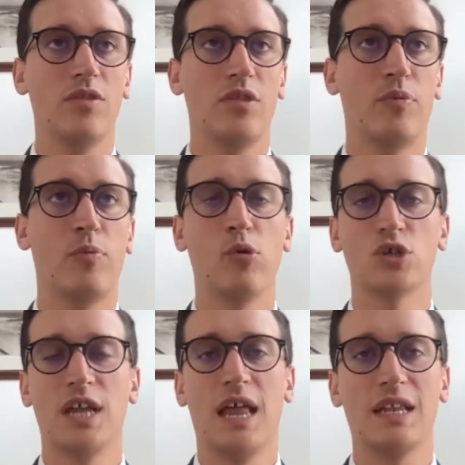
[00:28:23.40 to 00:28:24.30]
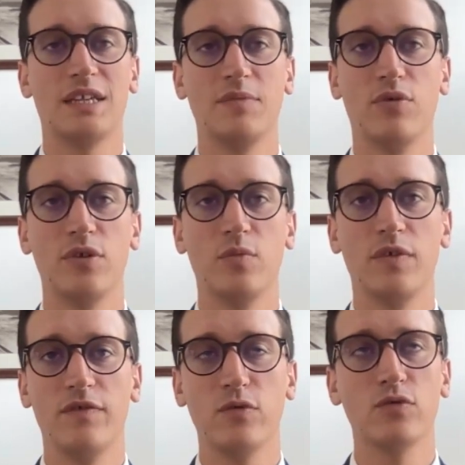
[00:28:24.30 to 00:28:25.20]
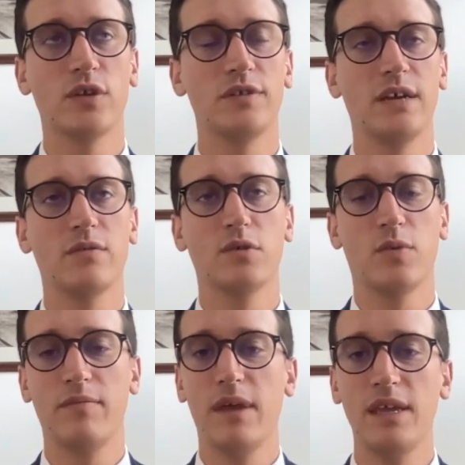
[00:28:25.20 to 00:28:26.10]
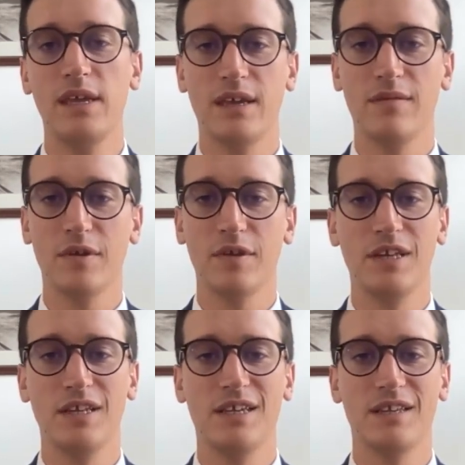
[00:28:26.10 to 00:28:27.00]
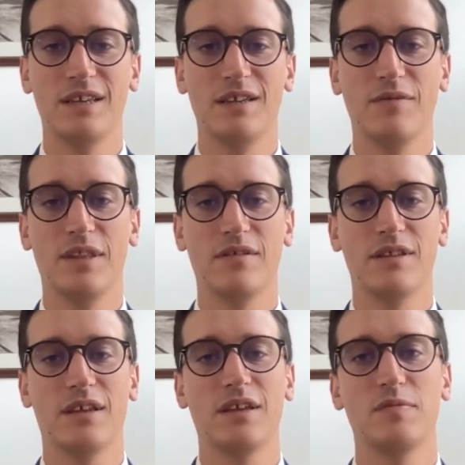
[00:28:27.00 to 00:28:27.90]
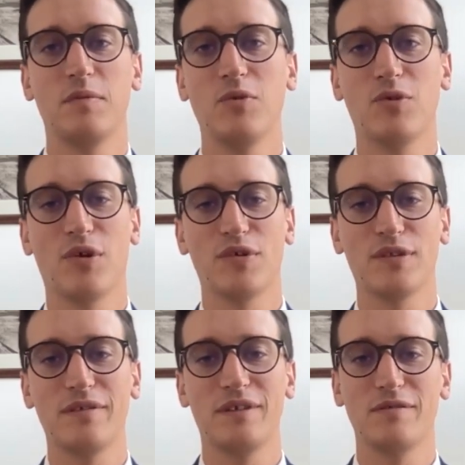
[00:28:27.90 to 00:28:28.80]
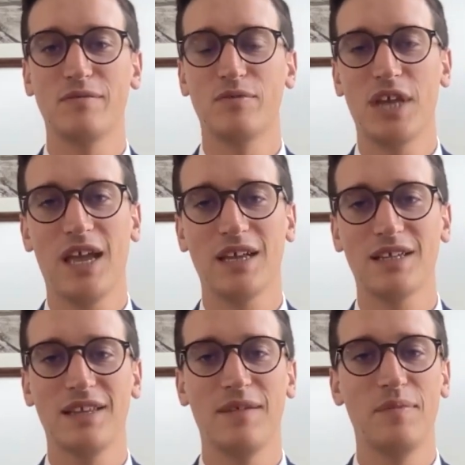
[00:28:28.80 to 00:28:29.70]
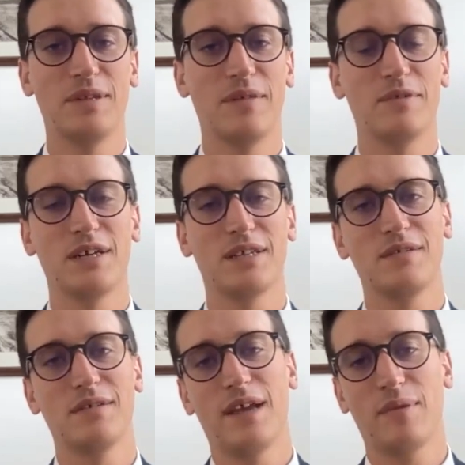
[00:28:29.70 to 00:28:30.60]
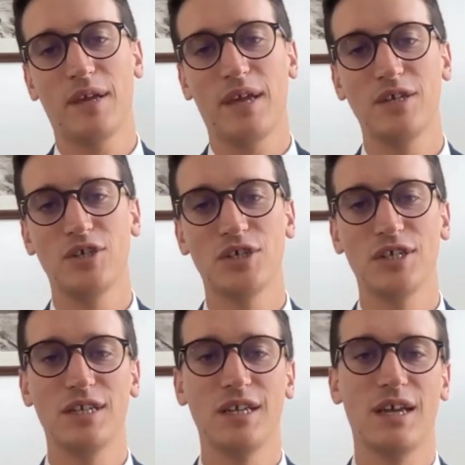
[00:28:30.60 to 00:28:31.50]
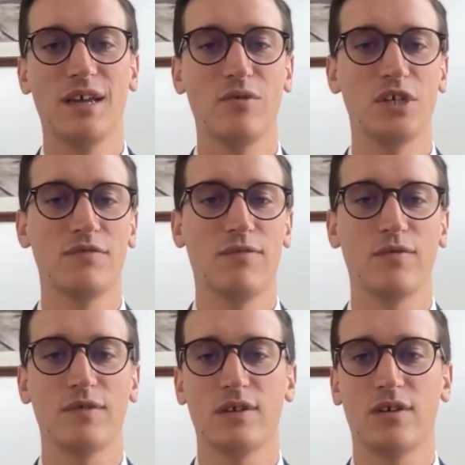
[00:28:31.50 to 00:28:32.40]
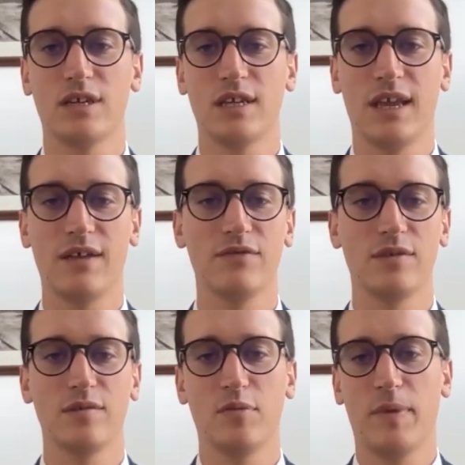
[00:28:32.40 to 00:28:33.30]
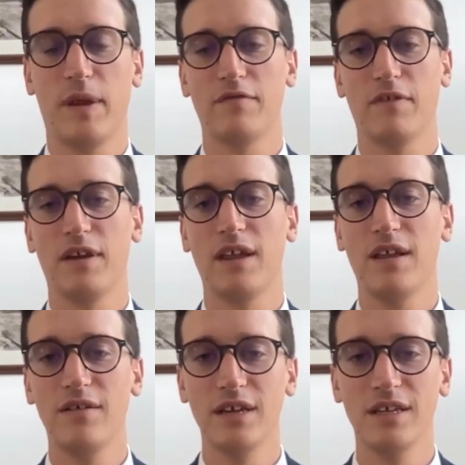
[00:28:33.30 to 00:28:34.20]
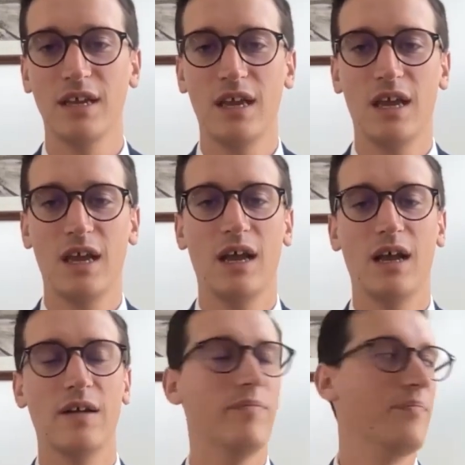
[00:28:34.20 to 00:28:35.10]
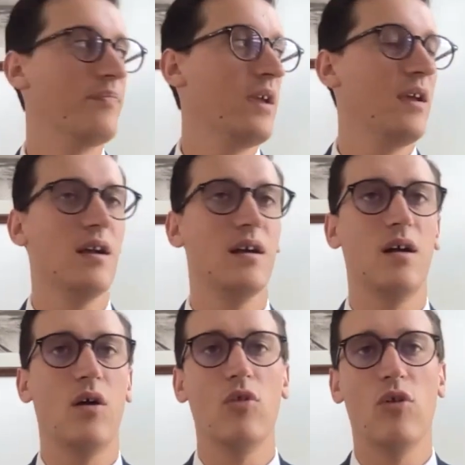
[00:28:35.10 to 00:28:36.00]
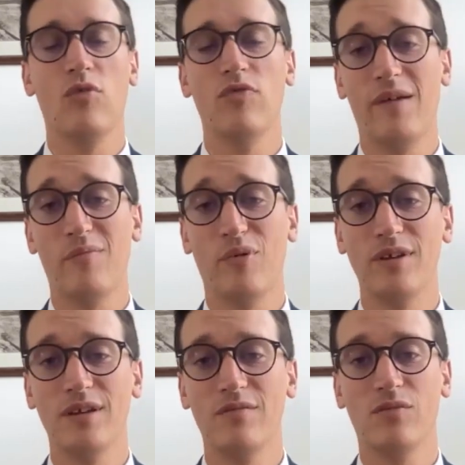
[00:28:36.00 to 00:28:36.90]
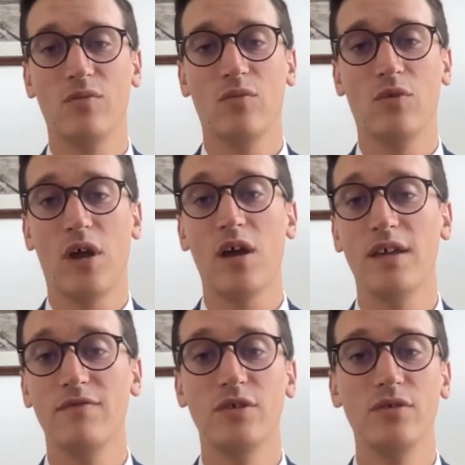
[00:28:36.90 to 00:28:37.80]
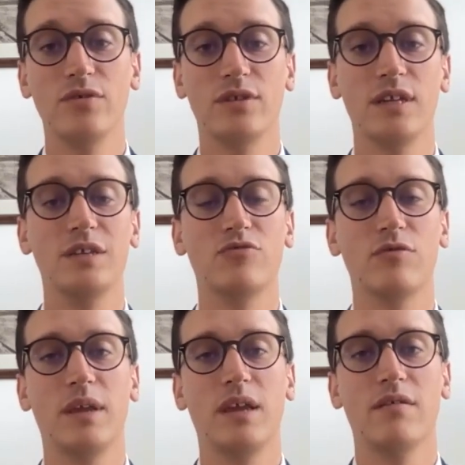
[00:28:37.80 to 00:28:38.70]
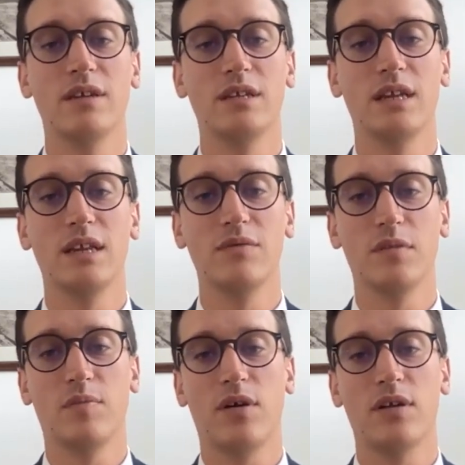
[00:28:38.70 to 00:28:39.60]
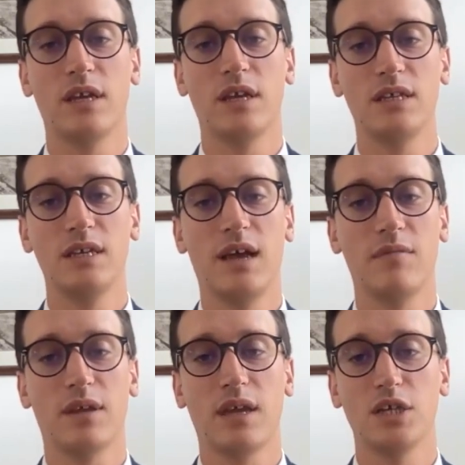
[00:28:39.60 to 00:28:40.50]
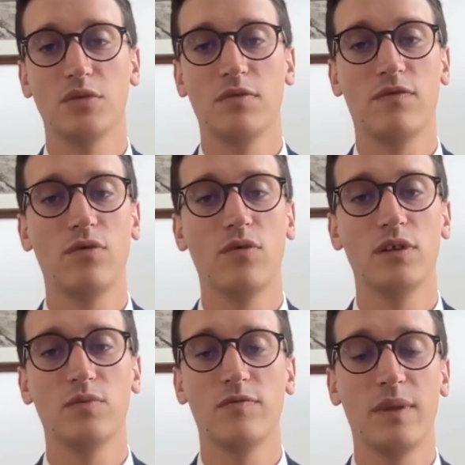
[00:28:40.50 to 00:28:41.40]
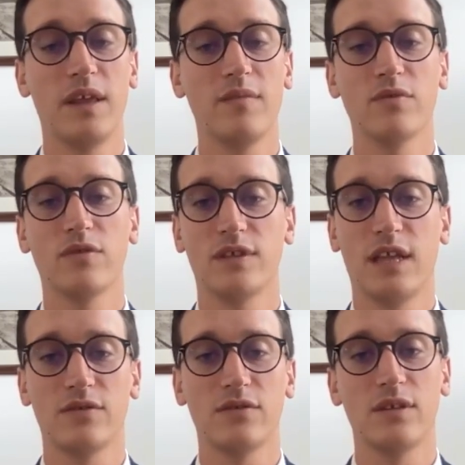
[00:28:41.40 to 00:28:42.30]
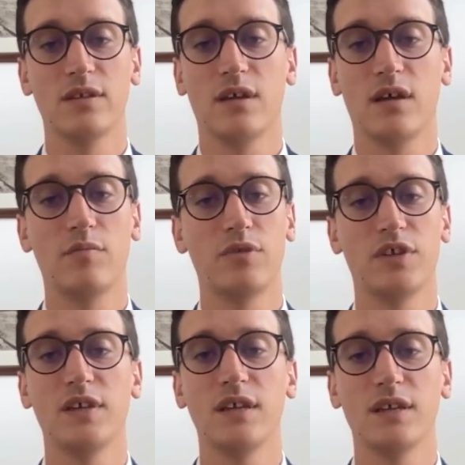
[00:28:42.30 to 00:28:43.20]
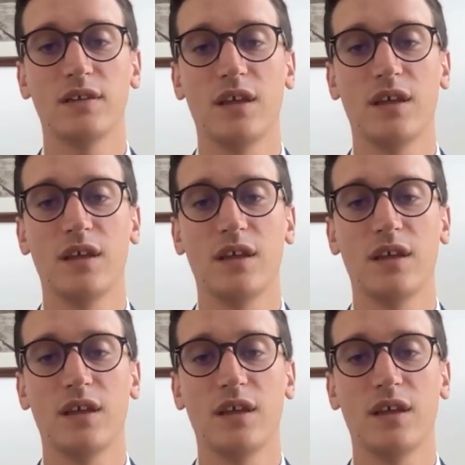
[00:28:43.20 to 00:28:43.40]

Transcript: The proportionality point we've also dealt with when making, but you need to consider whether it's going to be more costly to object and then be subject to an application which involves instructing counsel and preparing for a hearing. On that point, what I have used an interim hearing dealing with a Part 18 application before is we've been able to settle the entire proceeding.